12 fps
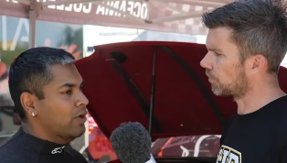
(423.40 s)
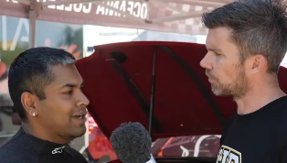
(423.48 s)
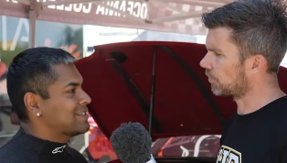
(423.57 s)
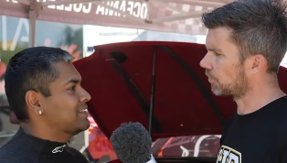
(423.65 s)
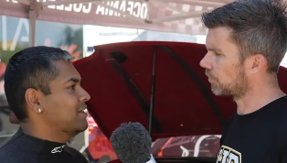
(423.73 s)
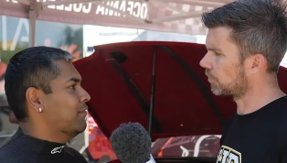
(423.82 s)

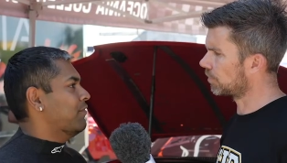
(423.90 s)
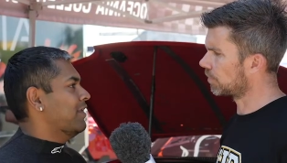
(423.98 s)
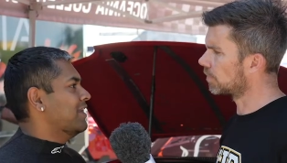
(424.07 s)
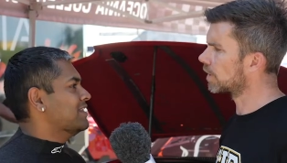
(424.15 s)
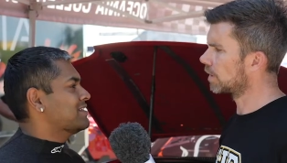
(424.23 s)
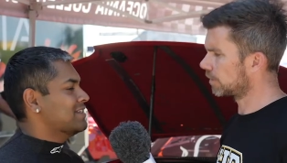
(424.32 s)
Speaker 1: works
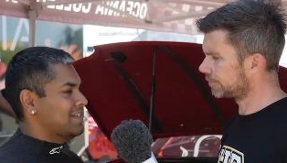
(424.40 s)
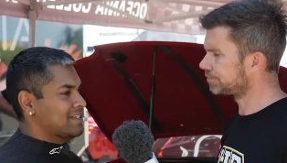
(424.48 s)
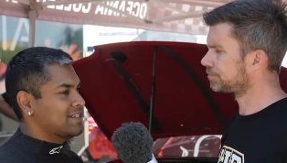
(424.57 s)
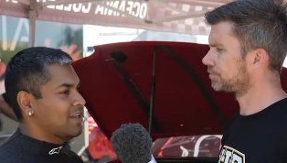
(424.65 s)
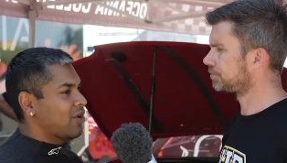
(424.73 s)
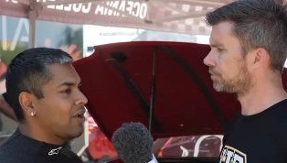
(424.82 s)
different.
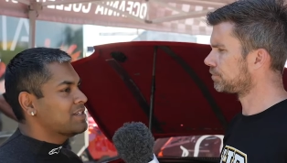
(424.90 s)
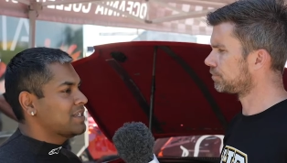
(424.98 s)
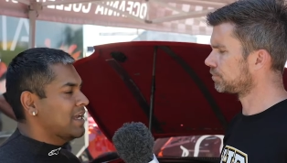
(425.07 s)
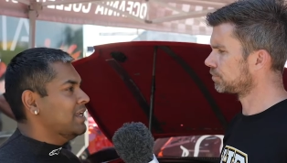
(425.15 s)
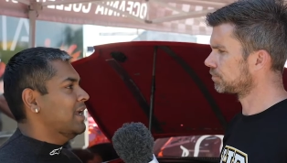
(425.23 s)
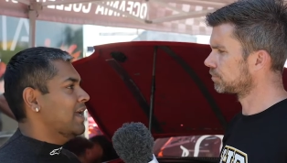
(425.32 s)
It's a lot to
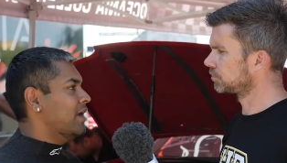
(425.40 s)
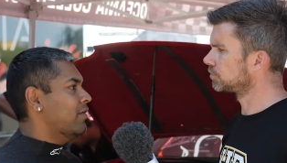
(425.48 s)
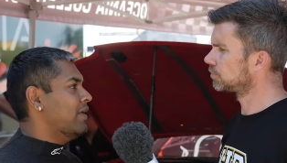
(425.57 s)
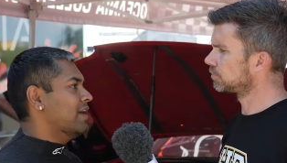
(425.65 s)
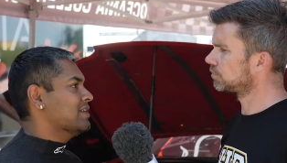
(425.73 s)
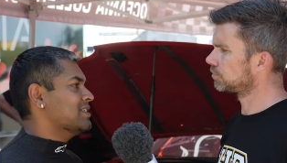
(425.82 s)
get your head
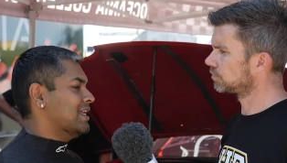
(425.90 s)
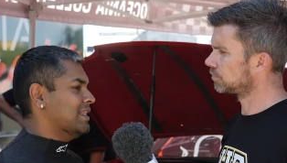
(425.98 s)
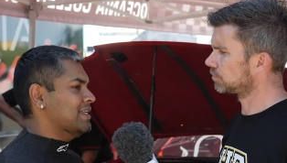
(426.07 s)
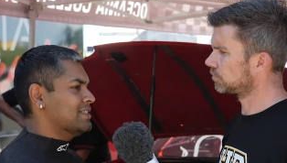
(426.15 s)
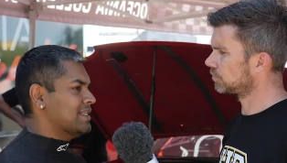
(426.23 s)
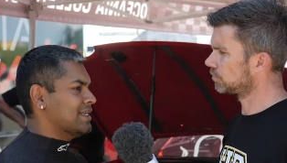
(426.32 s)
around to set
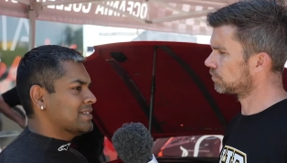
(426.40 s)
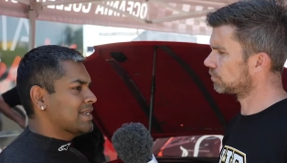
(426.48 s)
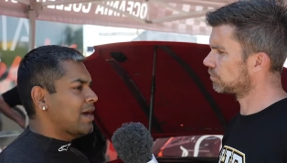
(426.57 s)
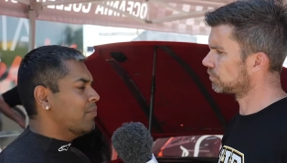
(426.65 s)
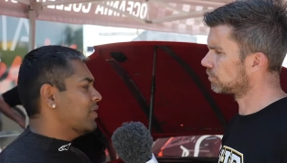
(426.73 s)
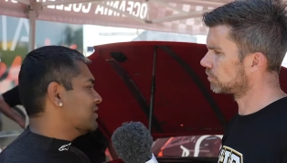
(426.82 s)
these things
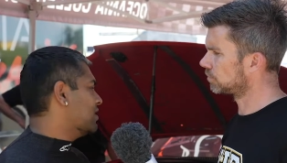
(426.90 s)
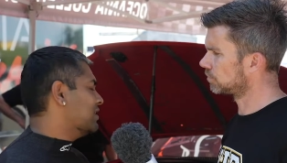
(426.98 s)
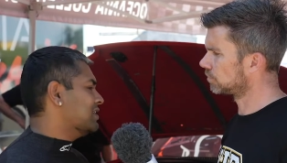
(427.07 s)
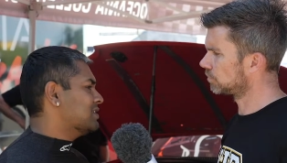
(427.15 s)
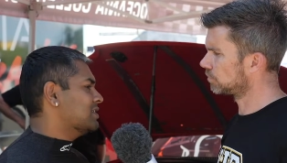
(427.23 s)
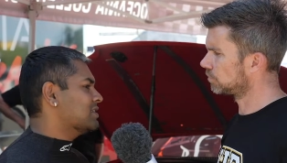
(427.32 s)
up. But so
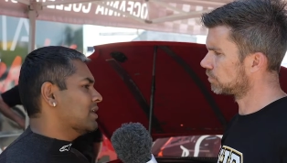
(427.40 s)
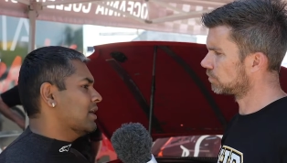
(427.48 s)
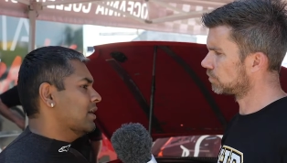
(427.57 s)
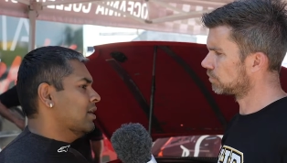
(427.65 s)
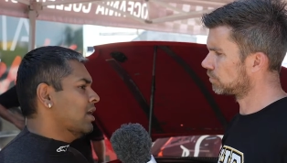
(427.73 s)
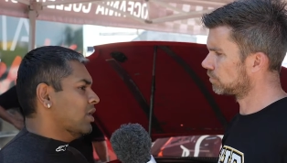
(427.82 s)
this is
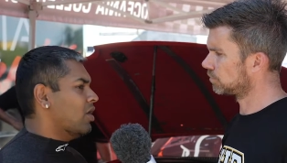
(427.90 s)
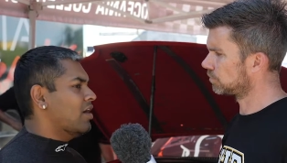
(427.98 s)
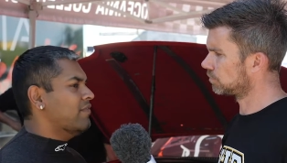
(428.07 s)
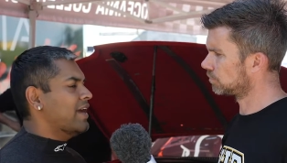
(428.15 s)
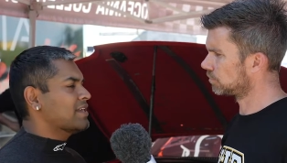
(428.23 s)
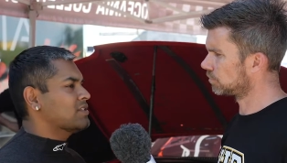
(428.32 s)
a
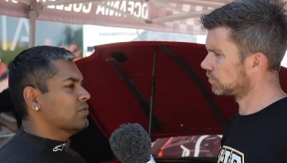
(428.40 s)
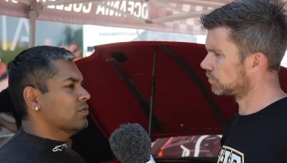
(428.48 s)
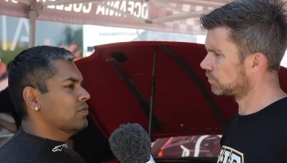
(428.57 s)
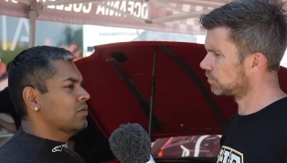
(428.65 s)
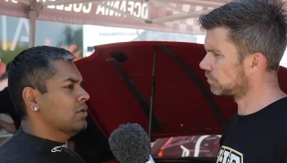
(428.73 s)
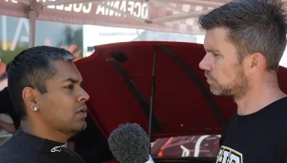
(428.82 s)
live
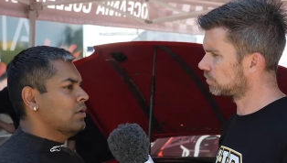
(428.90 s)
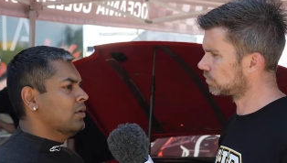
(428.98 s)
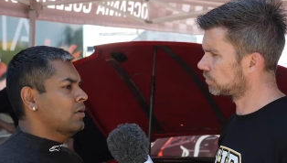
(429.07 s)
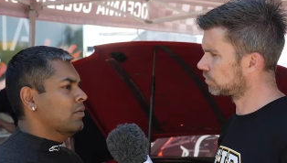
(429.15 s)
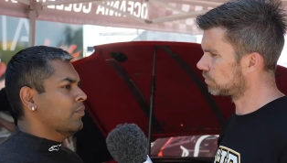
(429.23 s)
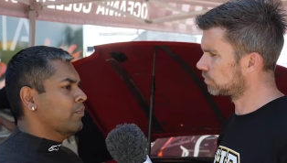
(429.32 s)
axle.
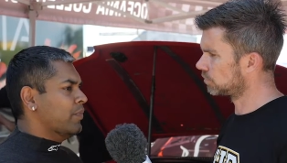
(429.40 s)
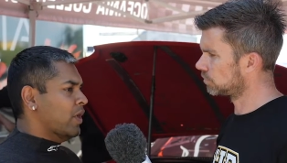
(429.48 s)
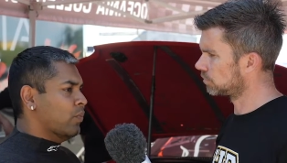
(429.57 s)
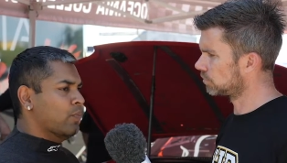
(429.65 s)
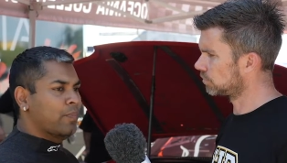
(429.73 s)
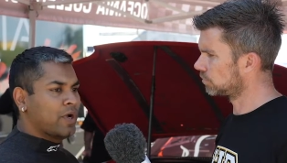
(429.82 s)

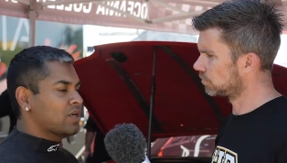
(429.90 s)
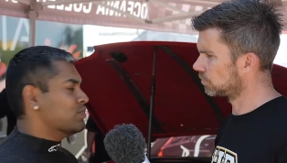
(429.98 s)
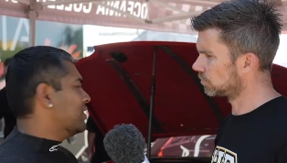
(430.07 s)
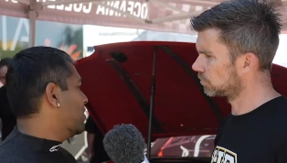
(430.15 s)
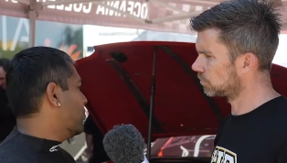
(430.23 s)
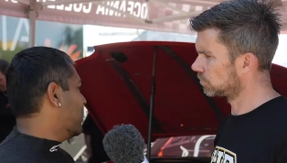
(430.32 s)
Because
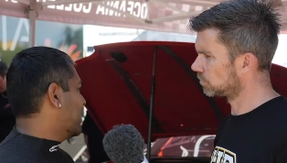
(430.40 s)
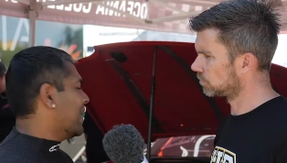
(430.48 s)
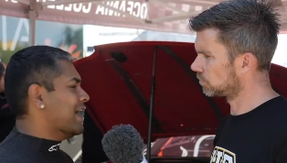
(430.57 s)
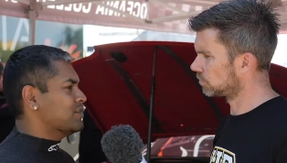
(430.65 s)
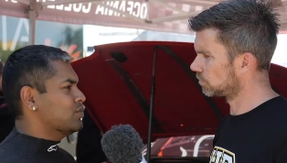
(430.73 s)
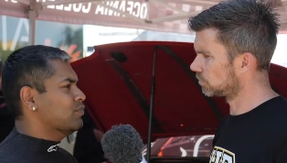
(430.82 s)
we didn't want to
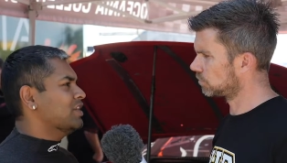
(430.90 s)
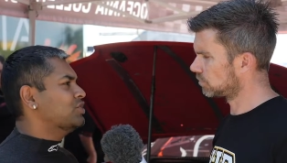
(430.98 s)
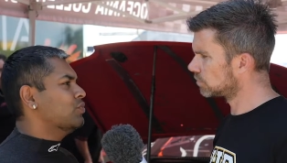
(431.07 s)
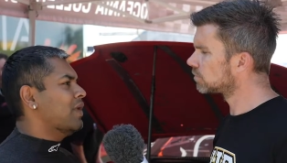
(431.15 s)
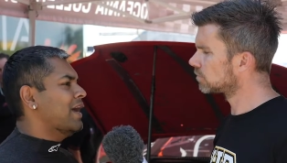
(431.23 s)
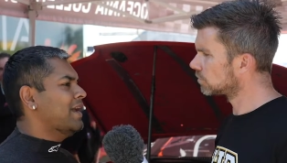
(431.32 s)
cut too much
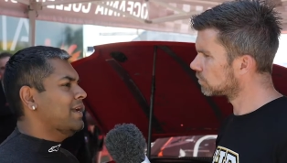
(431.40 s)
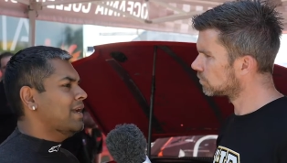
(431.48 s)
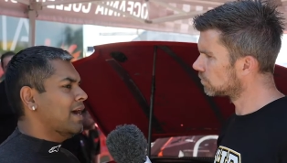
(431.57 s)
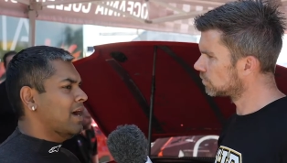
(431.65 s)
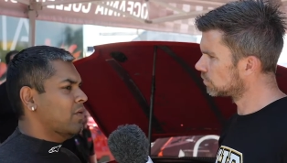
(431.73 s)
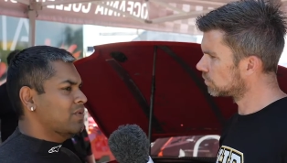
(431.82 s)
away,
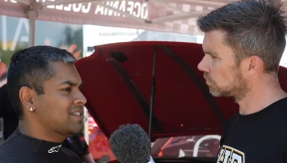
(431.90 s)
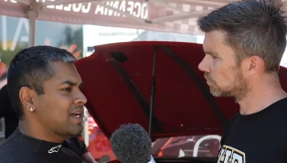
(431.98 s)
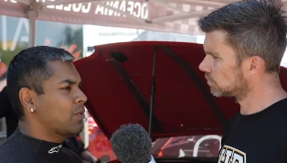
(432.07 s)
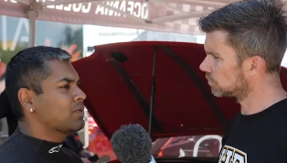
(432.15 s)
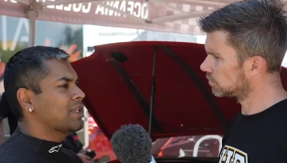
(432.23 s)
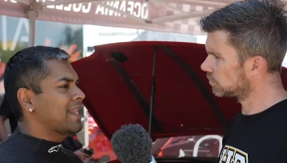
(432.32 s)
we
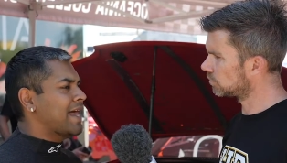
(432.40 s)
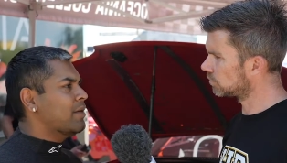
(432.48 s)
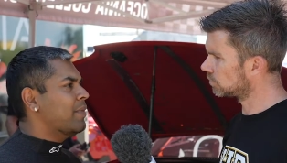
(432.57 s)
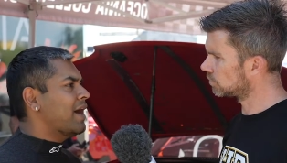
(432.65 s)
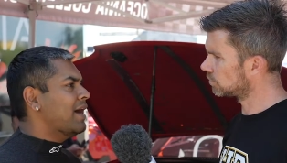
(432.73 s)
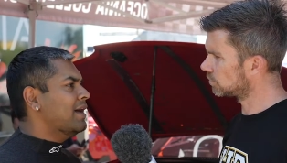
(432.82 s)
stuck with the ladder
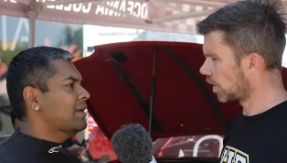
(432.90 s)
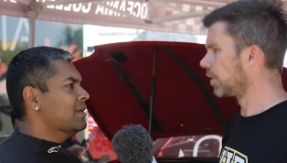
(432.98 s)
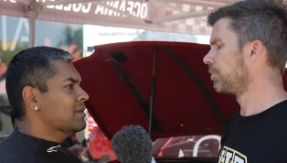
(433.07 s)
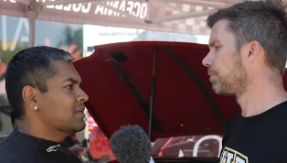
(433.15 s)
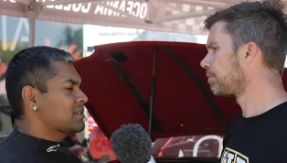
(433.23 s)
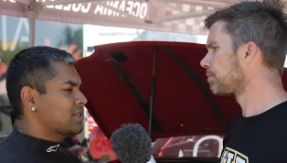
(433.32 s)
bar.
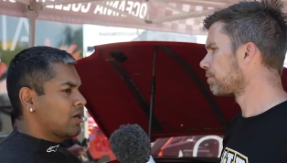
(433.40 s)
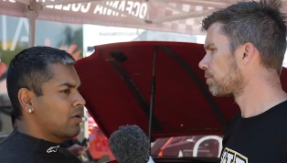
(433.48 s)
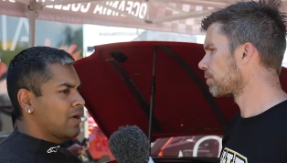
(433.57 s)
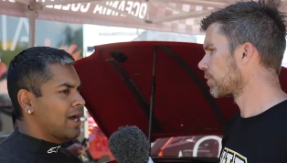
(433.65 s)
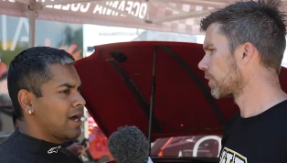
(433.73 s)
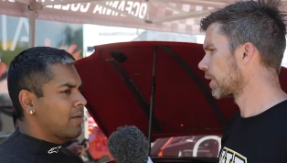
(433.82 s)
So
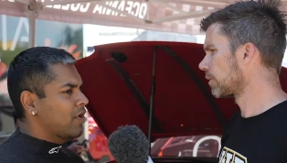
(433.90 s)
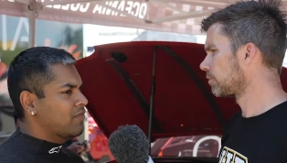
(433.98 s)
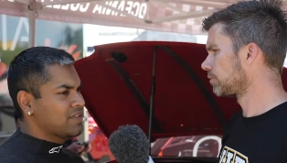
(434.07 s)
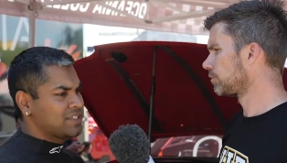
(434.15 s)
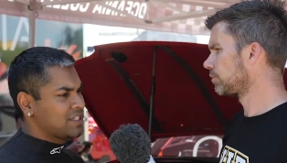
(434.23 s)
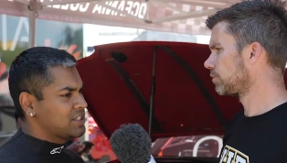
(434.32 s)

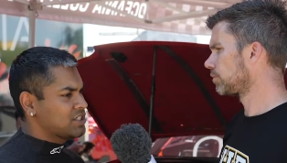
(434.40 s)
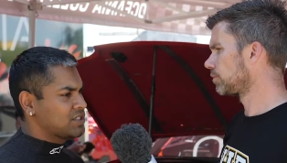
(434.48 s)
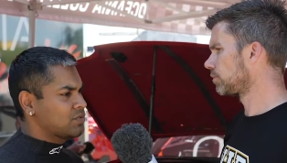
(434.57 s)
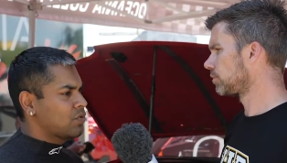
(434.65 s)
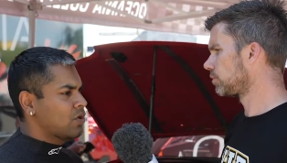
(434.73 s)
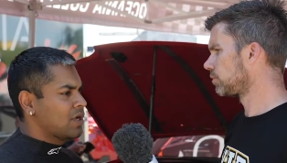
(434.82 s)
obviously
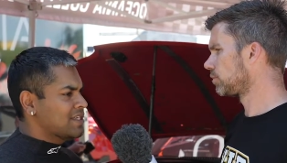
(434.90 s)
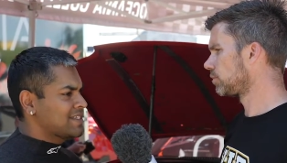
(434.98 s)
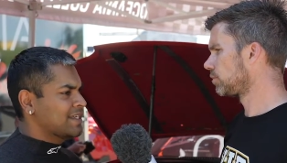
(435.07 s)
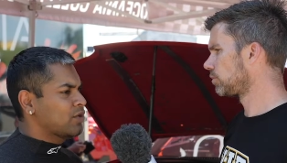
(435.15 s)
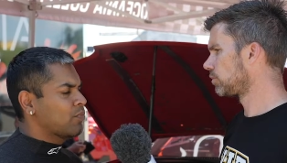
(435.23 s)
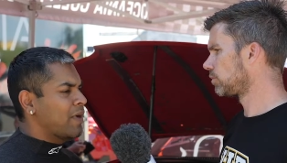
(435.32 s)
just
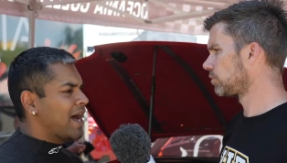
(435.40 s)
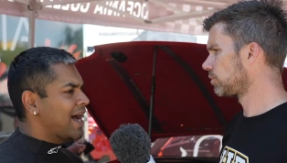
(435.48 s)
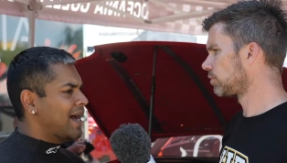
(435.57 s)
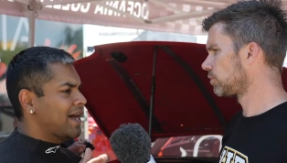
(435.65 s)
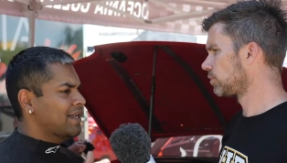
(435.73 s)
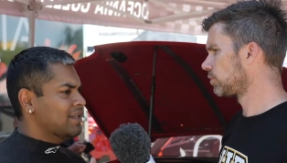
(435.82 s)
single
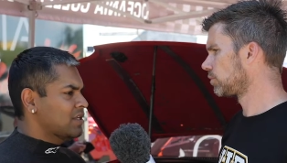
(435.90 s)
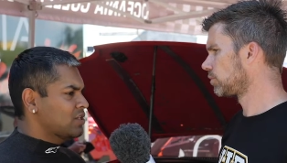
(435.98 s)
bar,